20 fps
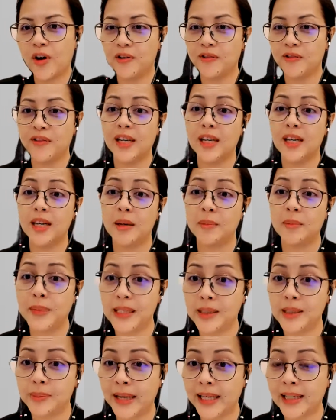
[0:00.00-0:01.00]
of
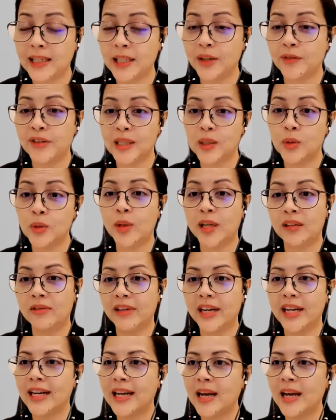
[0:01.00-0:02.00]
perspective as well, right?